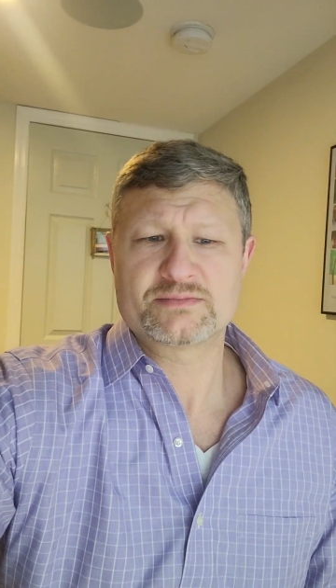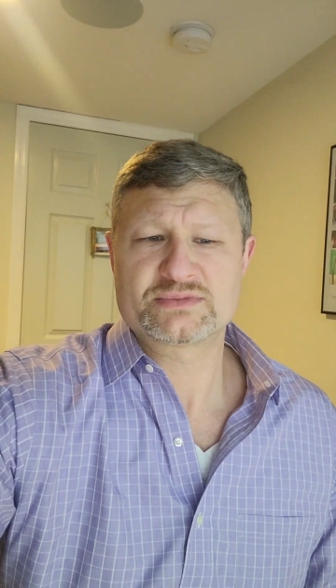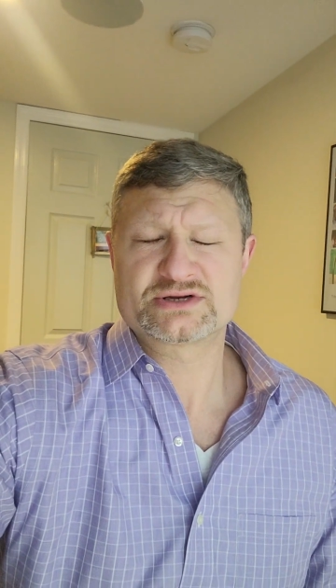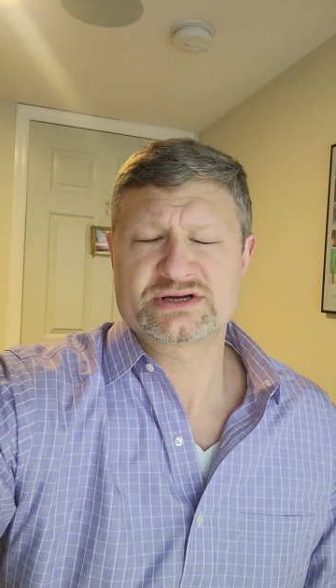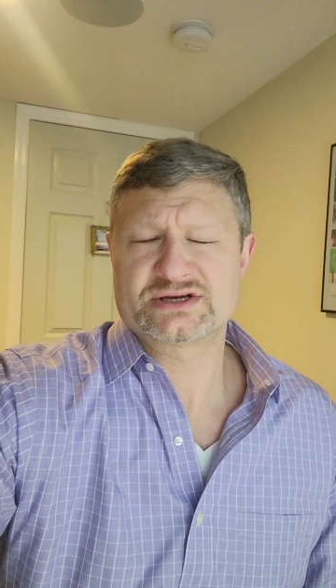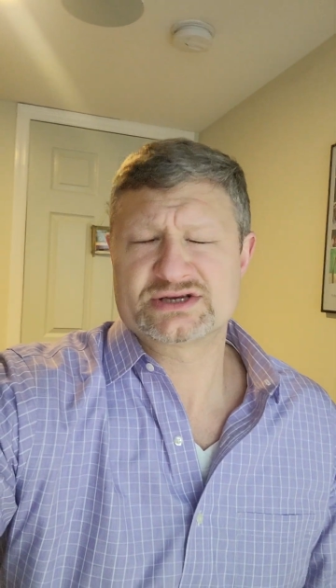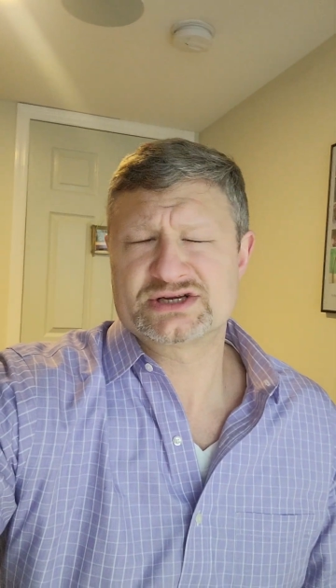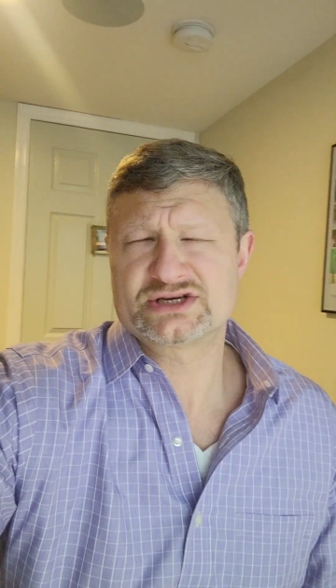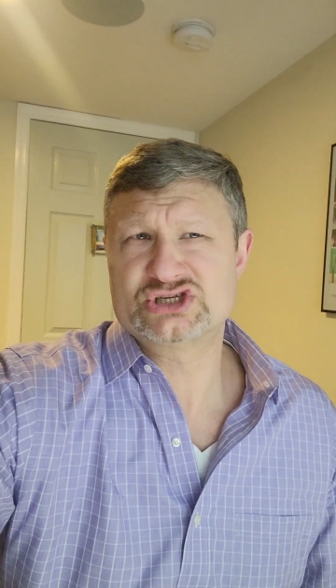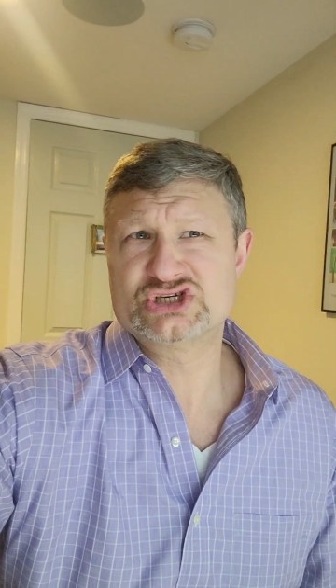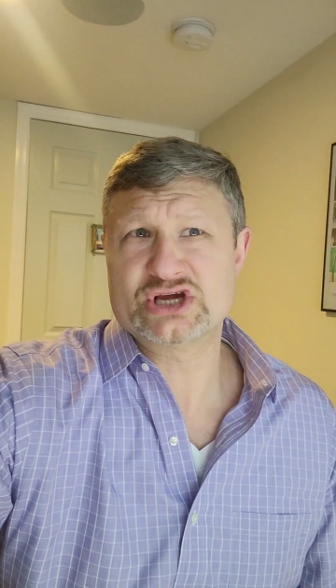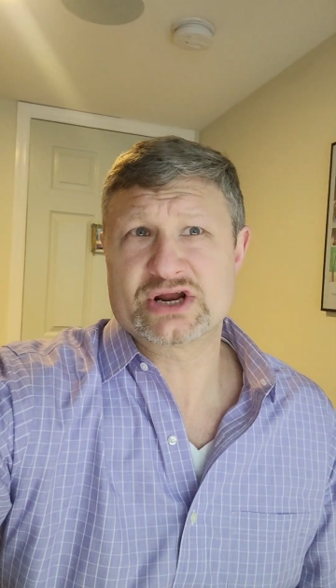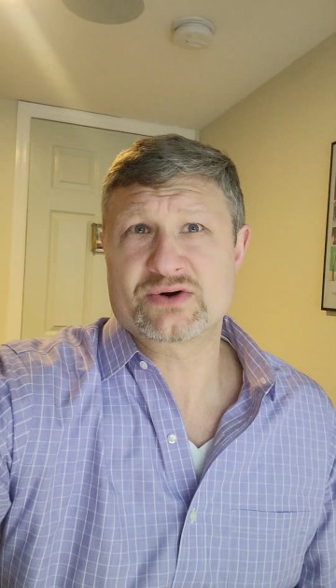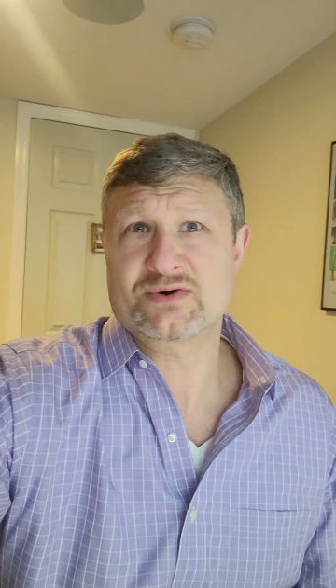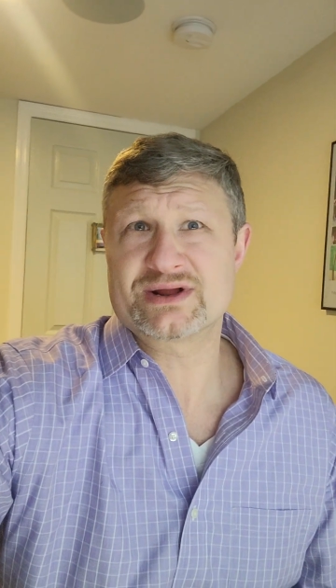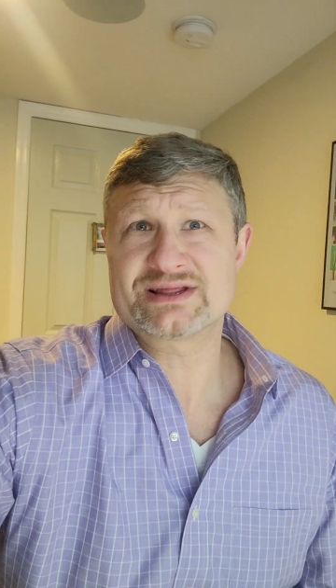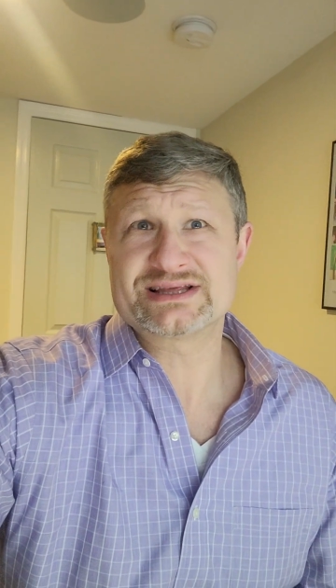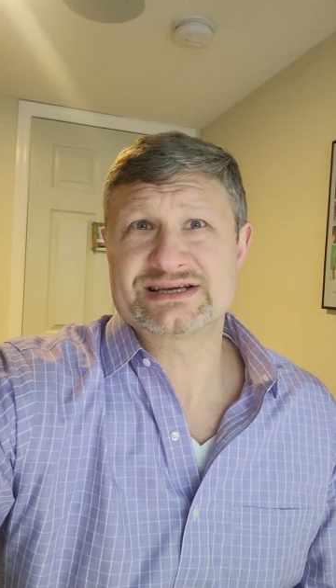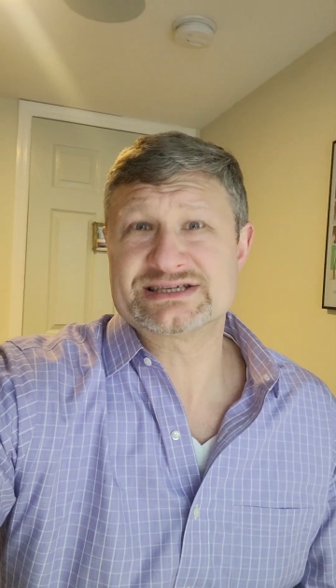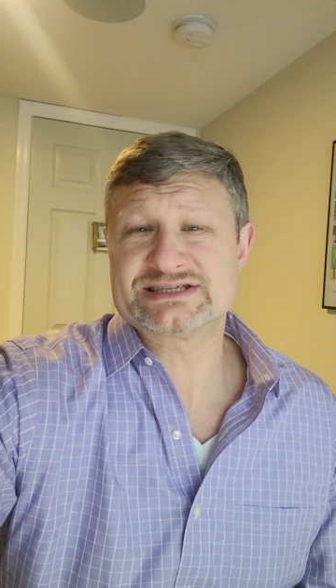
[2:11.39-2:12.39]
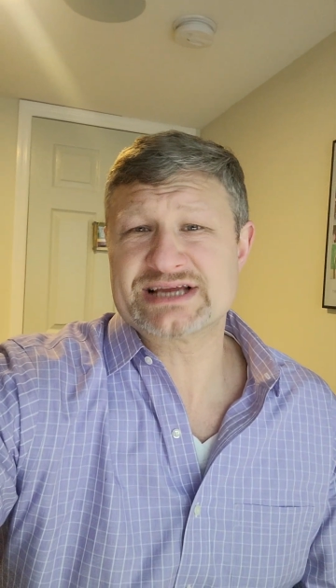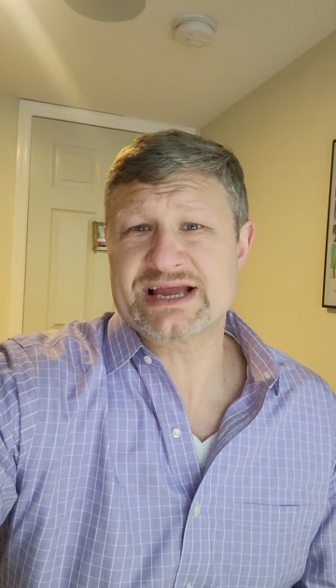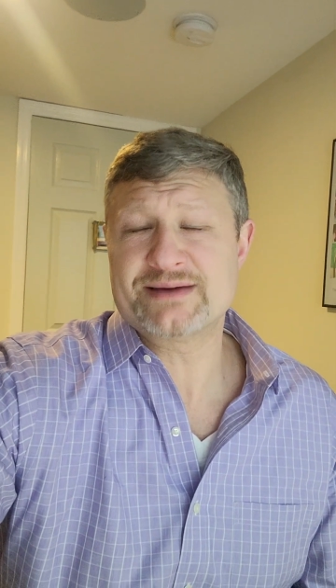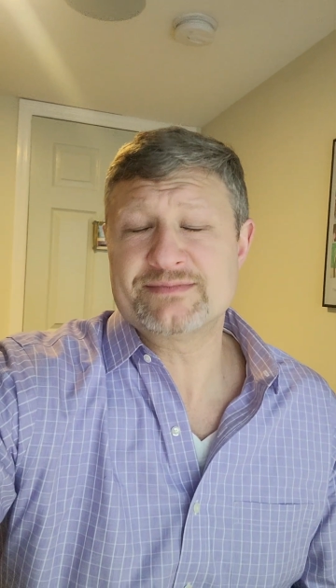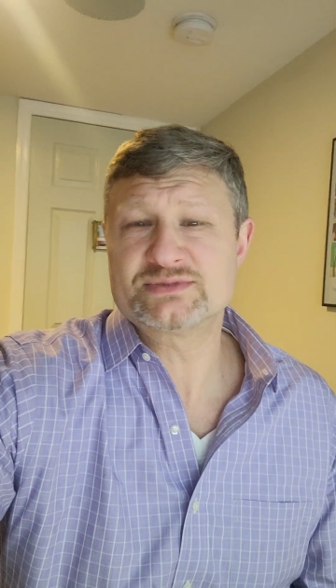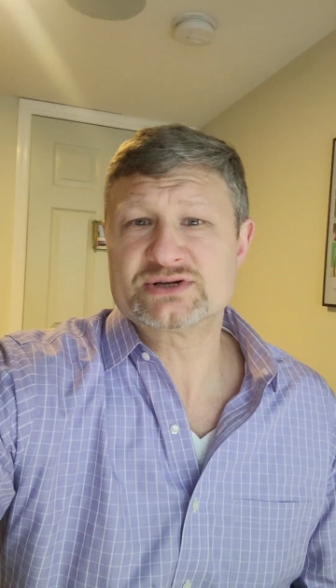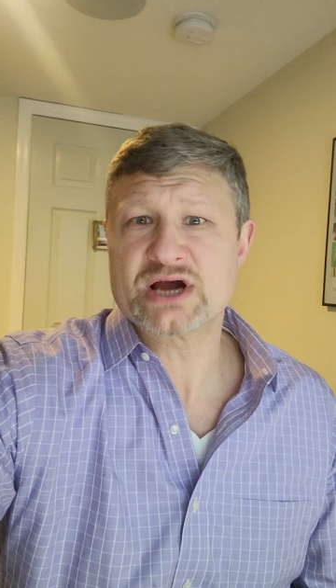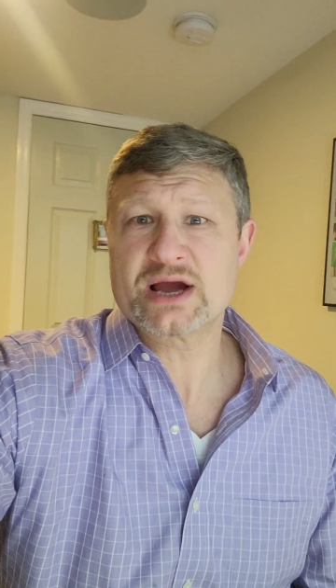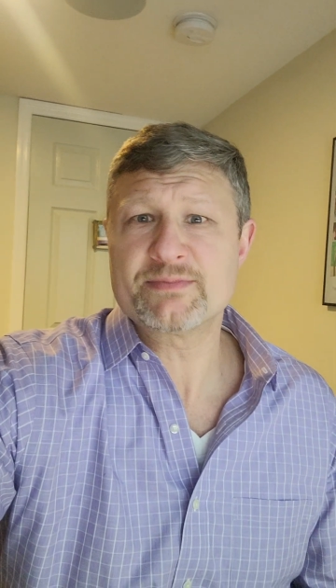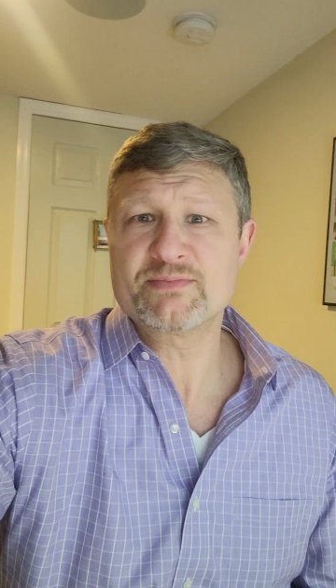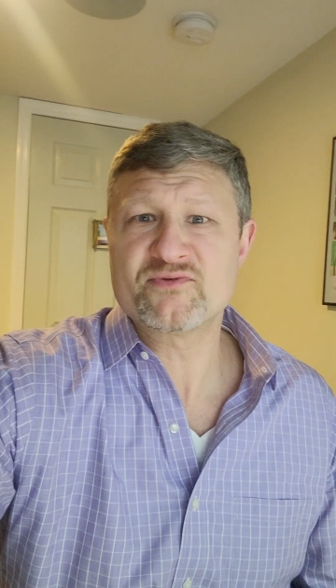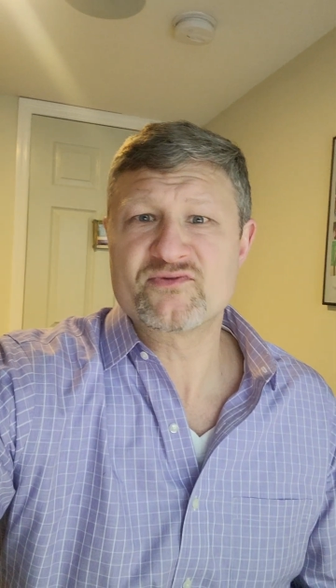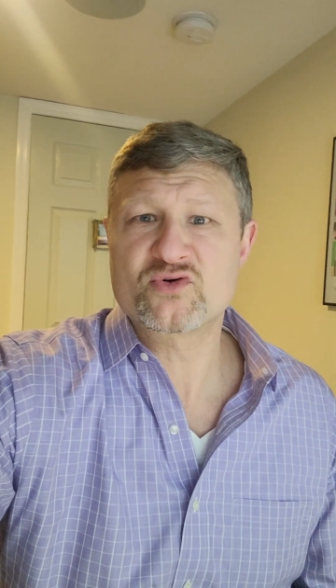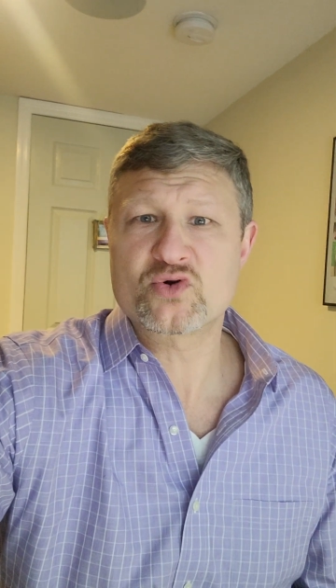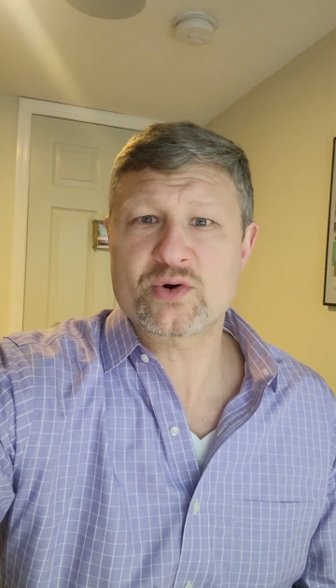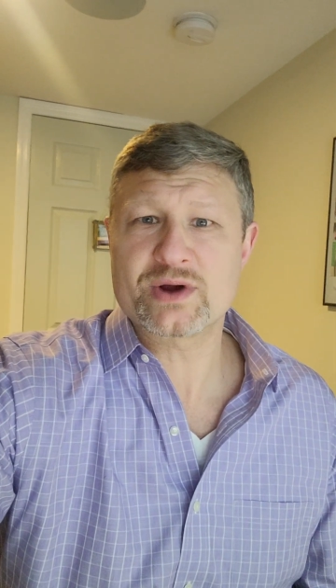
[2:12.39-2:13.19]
to generate the same type of